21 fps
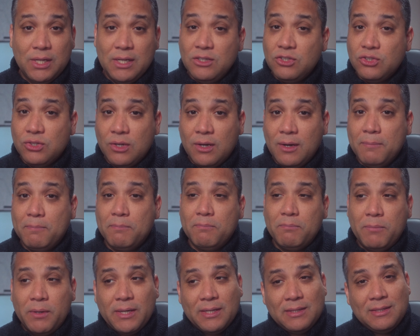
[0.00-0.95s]
sharp,
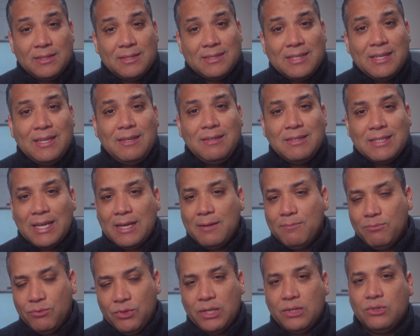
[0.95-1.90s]
but at the same
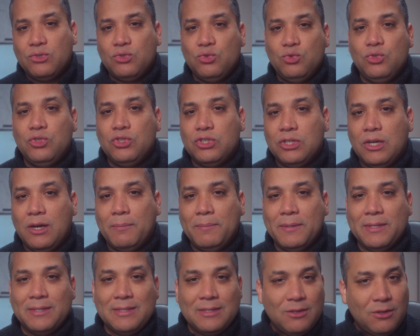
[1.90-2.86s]
time not too sharp.
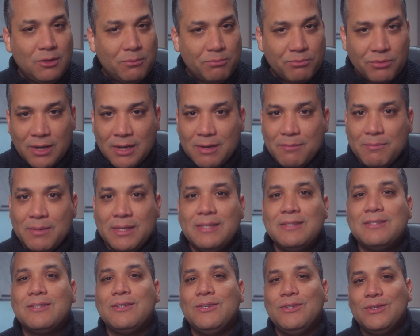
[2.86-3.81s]
It's still a prime
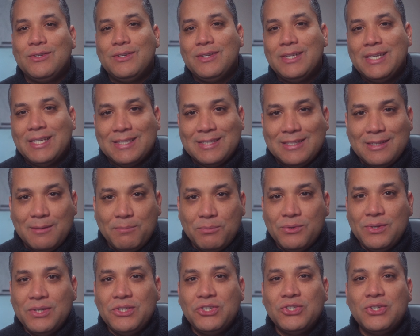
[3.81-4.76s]
lens, so you're gonna get
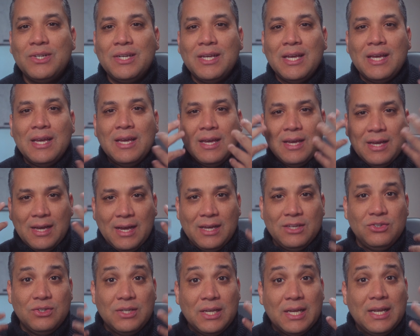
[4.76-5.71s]
separation
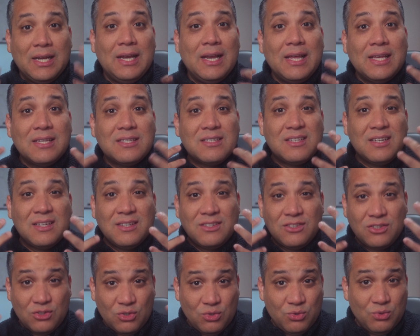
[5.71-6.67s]
and you get less
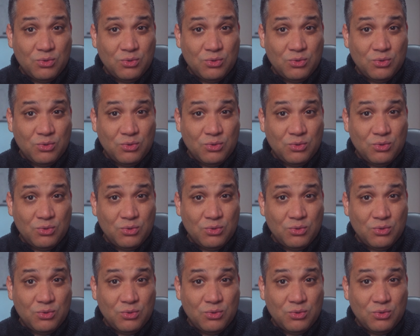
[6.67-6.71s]
things to